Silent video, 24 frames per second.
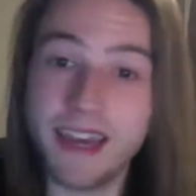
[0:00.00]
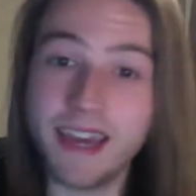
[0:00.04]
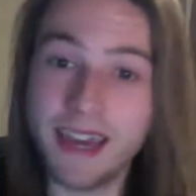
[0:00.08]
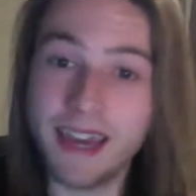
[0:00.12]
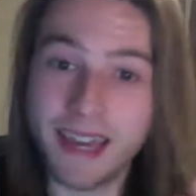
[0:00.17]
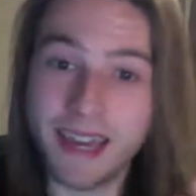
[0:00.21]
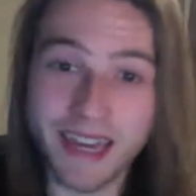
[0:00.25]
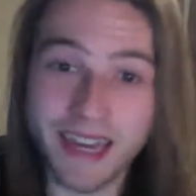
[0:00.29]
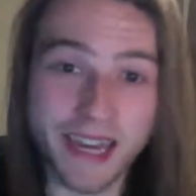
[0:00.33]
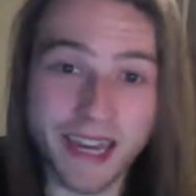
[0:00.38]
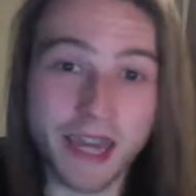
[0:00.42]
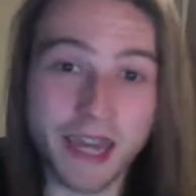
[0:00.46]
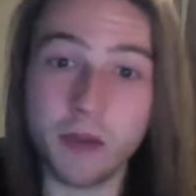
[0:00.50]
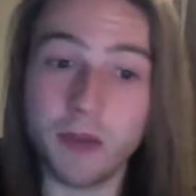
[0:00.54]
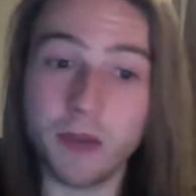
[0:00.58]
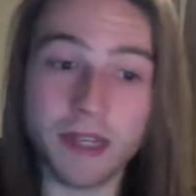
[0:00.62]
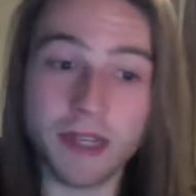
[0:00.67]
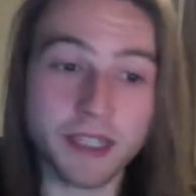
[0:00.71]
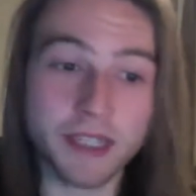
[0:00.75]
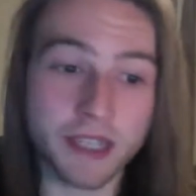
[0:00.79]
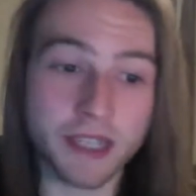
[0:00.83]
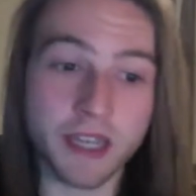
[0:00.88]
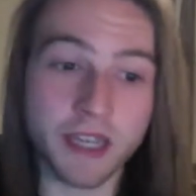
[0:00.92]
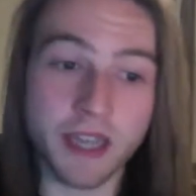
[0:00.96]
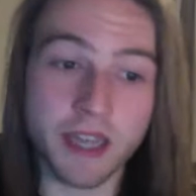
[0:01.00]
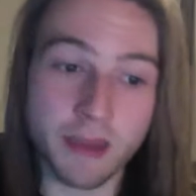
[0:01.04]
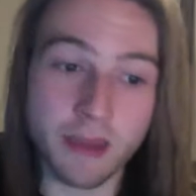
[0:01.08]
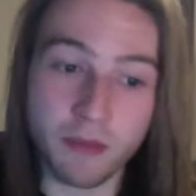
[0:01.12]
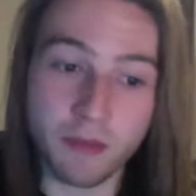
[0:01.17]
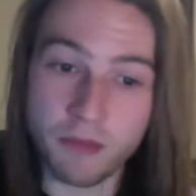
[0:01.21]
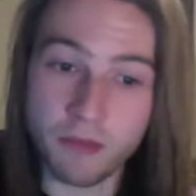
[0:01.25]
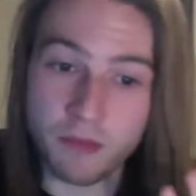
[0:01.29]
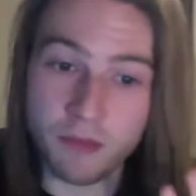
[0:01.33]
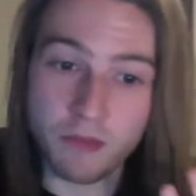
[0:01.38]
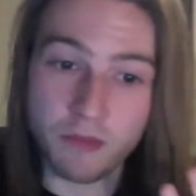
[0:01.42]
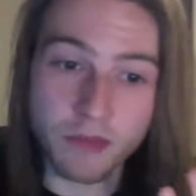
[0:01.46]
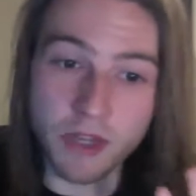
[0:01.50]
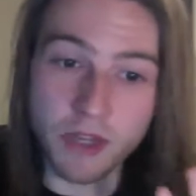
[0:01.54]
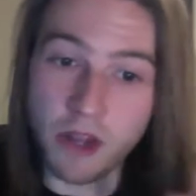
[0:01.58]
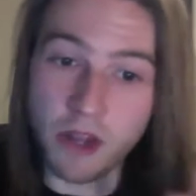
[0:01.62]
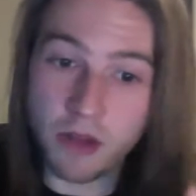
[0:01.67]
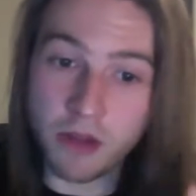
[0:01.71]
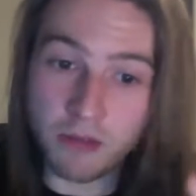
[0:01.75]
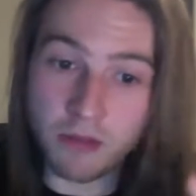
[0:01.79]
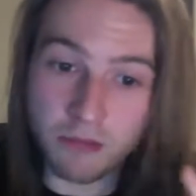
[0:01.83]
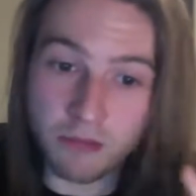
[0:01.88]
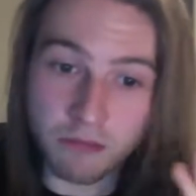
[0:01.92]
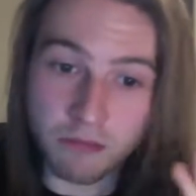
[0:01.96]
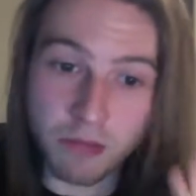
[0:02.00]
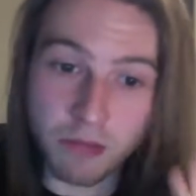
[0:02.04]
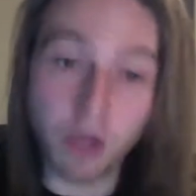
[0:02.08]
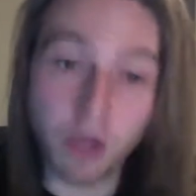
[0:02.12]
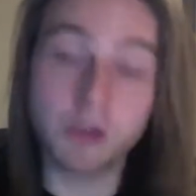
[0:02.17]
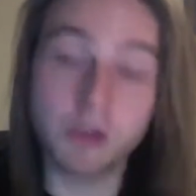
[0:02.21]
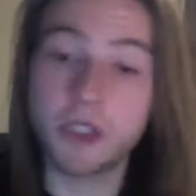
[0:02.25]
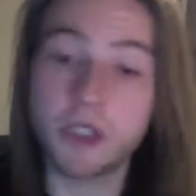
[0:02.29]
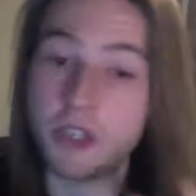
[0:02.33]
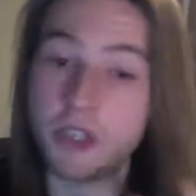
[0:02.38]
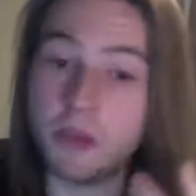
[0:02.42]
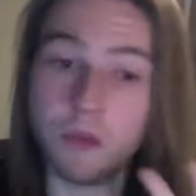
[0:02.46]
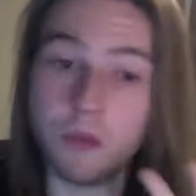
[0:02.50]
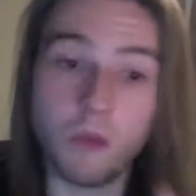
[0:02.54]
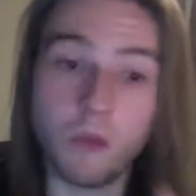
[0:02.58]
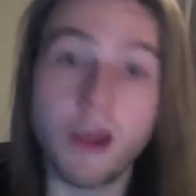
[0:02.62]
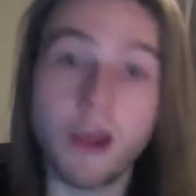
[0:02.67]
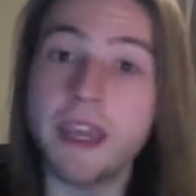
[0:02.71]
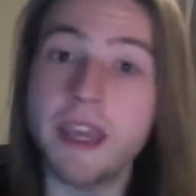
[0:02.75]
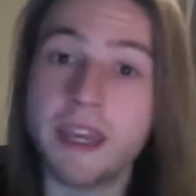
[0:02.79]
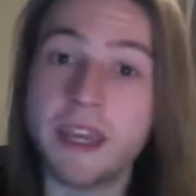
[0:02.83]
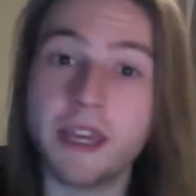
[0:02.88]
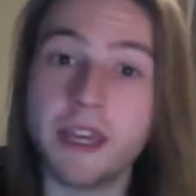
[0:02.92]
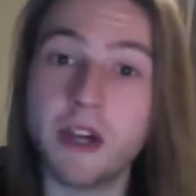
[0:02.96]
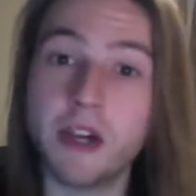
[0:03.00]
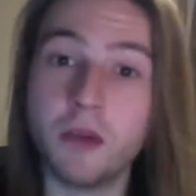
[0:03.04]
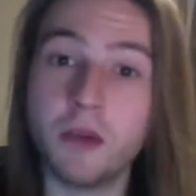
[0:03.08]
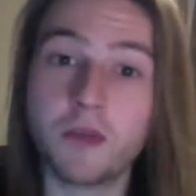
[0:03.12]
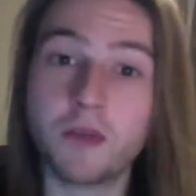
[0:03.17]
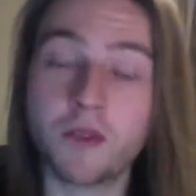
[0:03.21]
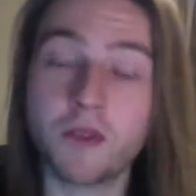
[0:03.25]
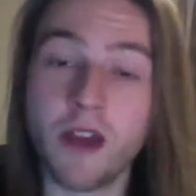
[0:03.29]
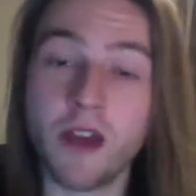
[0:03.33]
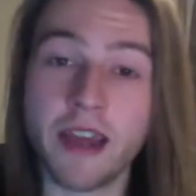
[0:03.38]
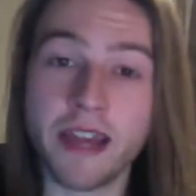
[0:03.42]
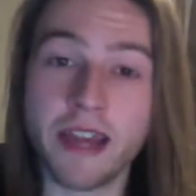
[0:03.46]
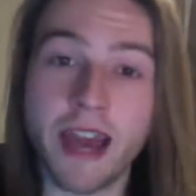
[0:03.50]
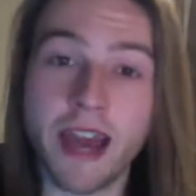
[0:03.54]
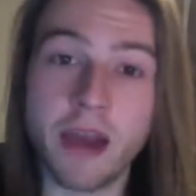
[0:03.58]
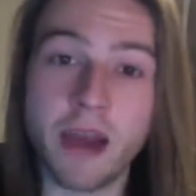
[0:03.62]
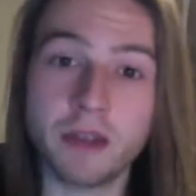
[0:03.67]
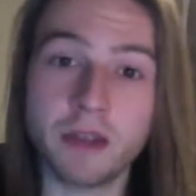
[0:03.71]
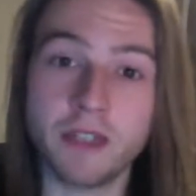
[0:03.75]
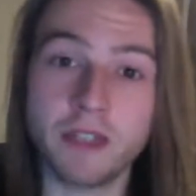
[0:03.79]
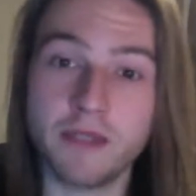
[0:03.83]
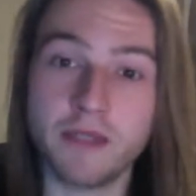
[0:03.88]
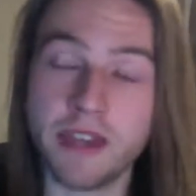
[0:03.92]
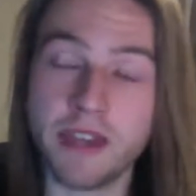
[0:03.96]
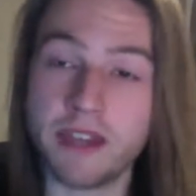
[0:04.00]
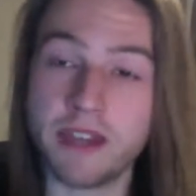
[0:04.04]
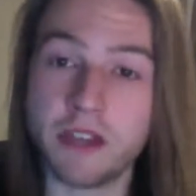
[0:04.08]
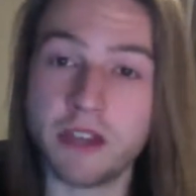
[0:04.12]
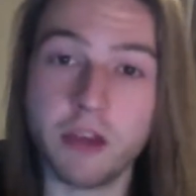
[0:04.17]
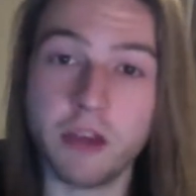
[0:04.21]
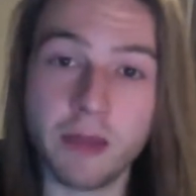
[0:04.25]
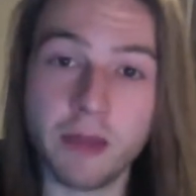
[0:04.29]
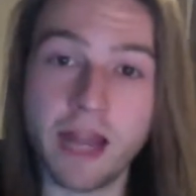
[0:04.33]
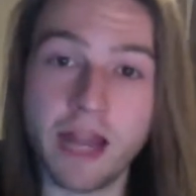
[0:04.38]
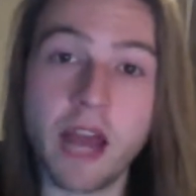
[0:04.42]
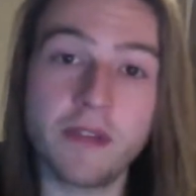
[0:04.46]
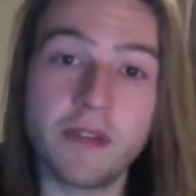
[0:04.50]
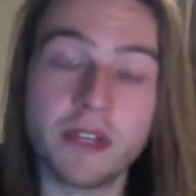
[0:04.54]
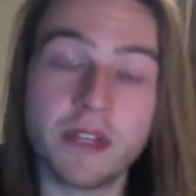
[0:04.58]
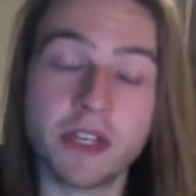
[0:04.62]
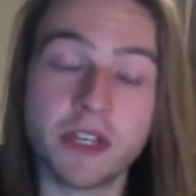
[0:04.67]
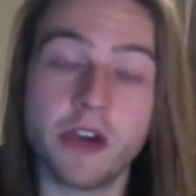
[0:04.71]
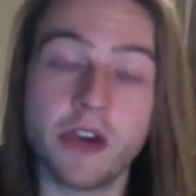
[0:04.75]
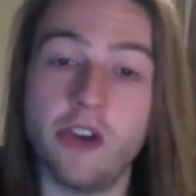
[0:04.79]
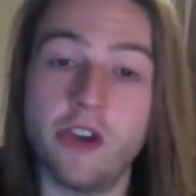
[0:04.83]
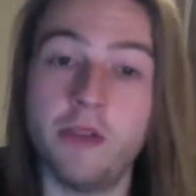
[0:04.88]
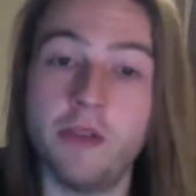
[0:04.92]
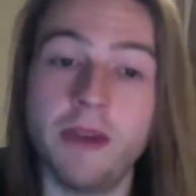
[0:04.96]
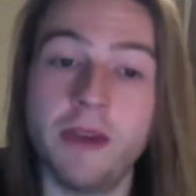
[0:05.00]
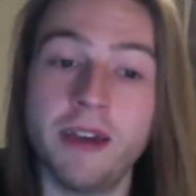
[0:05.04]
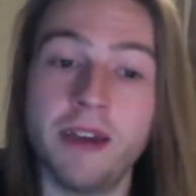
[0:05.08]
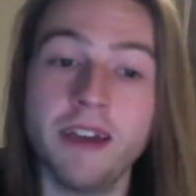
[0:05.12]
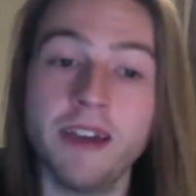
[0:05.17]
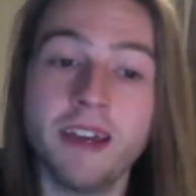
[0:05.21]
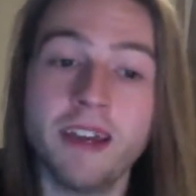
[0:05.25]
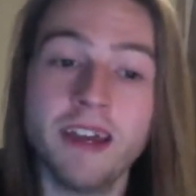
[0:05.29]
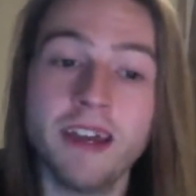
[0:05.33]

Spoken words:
Here we see him, you know, bolt up, waking upright out of it, coming out of his coma.